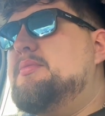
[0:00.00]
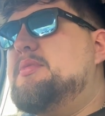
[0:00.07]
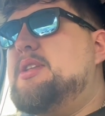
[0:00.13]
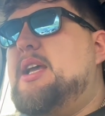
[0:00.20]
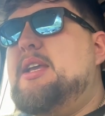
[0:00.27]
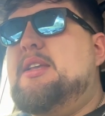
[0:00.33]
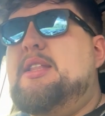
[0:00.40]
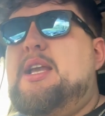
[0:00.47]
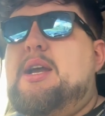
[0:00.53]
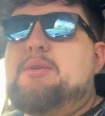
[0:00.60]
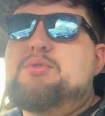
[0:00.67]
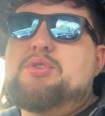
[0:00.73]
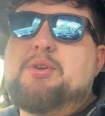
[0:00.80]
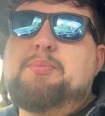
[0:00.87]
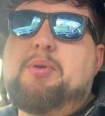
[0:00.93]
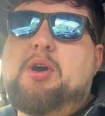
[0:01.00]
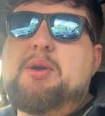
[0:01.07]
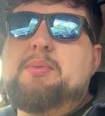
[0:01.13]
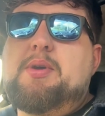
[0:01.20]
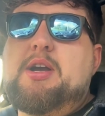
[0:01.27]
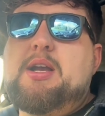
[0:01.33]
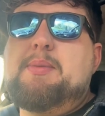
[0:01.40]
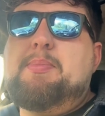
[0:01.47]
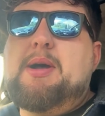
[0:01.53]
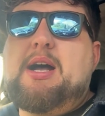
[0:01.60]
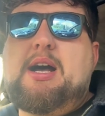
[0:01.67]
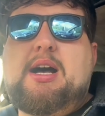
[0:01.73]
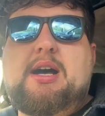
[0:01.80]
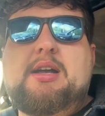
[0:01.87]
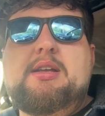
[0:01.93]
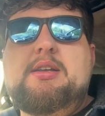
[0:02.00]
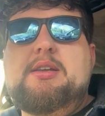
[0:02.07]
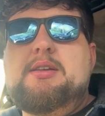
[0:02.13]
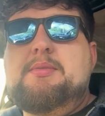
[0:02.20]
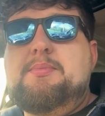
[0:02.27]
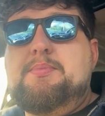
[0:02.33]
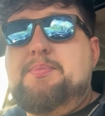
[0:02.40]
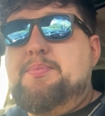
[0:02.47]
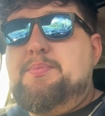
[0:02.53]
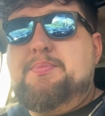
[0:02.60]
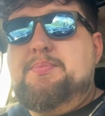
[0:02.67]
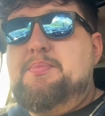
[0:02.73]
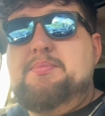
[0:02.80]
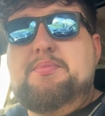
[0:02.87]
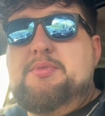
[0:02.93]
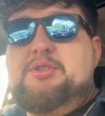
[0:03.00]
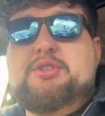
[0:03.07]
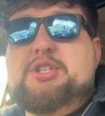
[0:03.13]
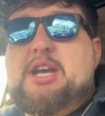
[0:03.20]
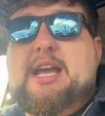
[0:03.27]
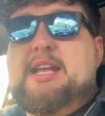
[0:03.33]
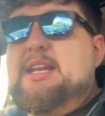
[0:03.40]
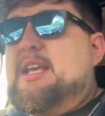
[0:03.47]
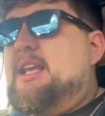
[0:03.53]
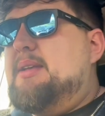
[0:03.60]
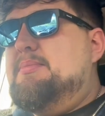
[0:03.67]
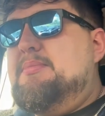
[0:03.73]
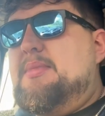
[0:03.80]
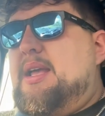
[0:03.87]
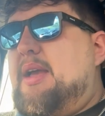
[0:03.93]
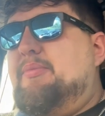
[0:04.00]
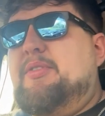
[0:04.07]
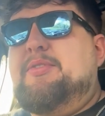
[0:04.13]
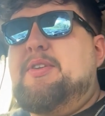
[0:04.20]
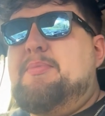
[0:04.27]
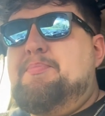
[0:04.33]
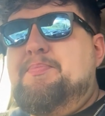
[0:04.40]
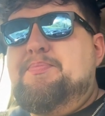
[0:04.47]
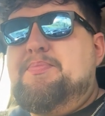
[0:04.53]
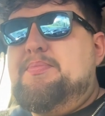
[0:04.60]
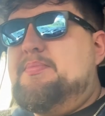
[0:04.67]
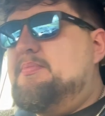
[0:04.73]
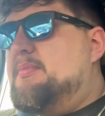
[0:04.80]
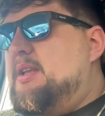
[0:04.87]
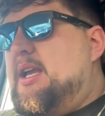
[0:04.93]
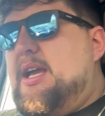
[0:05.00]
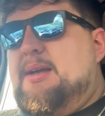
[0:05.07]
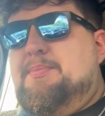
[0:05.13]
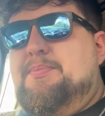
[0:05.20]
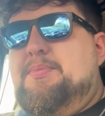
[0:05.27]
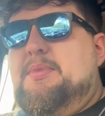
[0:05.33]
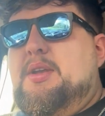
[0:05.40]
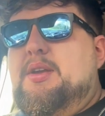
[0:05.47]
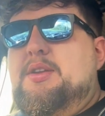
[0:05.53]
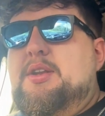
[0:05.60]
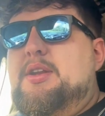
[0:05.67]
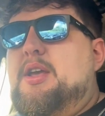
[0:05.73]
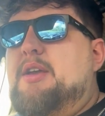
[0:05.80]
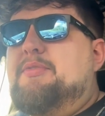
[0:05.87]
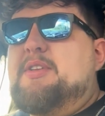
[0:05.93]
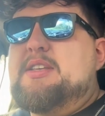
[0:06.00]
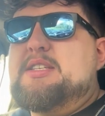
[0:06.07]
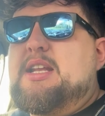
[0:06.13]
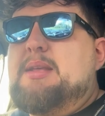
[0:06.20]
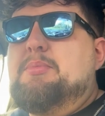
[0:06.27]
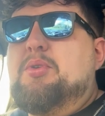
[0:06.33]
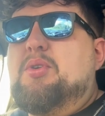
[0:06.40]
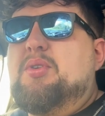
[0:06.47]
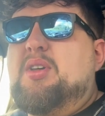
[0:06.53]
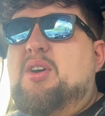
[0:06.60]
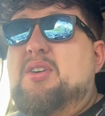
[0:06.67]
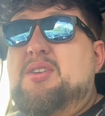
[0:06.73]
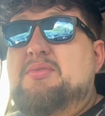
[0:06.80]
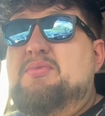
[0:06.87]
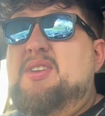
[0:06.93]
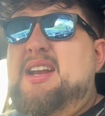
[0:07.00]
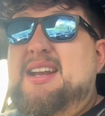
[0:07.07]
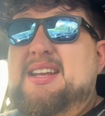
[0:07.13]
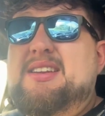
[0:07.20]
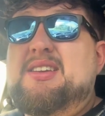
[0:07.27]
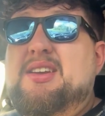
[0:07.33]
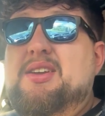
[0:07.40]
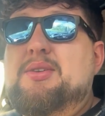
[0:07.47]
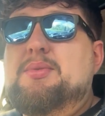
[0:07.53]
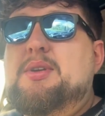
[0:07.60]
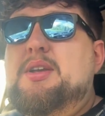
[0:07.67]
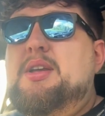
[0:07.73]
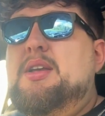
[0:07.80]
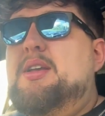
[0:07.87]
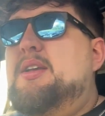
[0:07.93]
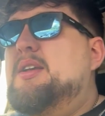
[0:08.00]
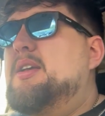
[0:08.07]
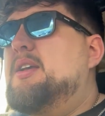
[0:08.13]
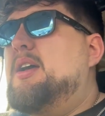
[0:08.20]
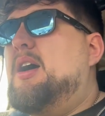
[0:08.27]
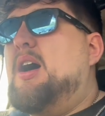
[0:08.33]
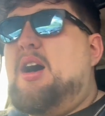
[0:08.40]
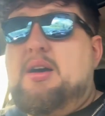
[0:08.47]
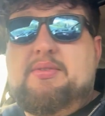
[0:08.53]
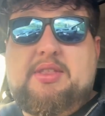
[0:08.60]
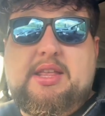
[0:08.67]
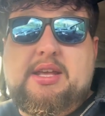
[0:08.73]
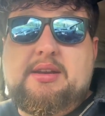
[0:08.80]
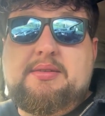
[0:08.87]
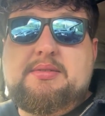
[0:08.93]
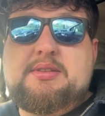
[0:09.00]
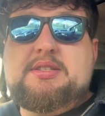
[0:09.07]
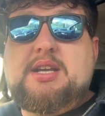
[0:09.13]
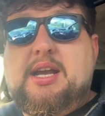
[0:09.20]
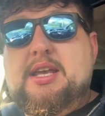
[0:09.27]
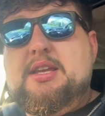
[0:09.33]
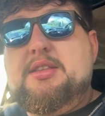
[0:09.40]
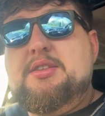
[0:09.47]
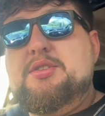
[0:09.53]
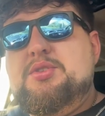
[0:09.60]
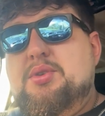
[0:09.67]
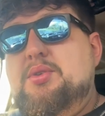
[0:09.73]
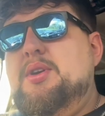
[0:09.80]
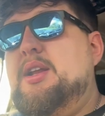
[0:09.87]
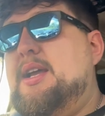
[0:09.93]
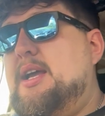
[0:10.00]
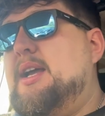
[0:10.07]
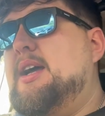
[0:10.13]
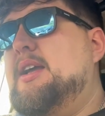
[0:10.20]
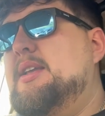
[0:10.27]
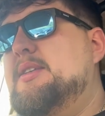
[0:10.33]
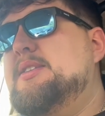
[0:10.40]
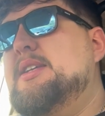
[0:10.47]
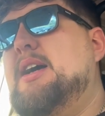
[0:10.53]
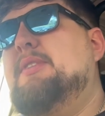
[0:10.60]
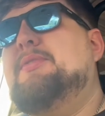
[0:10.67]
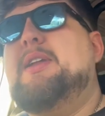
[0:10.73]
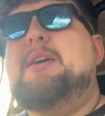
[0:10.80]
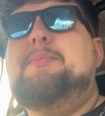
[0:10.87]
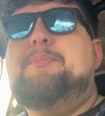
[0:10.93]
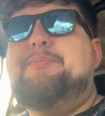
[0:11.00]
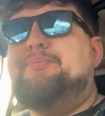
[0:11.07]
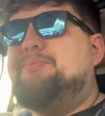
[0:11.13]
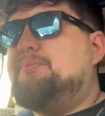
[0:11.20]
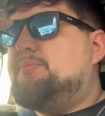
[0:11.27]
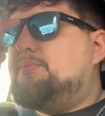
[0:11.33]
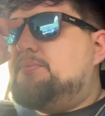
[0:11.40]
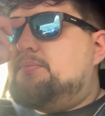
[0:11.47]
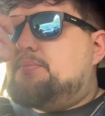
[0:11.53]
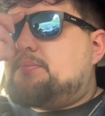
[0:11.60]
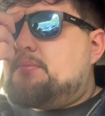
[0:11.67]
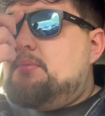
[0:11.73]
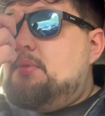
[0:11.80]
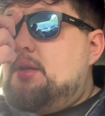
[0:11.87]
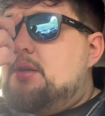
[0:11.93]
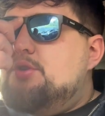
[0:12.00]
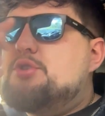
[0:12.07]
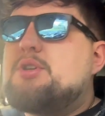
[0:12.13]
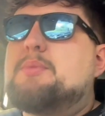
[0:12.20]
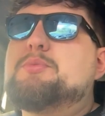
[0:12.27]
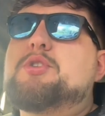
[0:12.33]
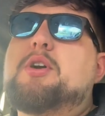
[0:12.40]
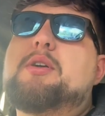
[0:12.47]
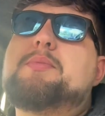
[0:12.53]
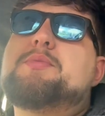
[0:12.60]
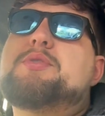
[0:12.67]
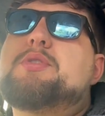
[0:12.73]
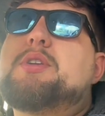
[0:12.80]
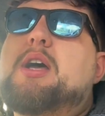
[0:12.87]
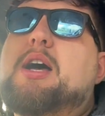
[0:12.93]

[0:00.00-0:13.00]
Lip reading: taken the outside pipework apart, jetted it, everything. Yeah, I don't know if there's any more that I can really do other than take the toilet out itself. Now, sometimes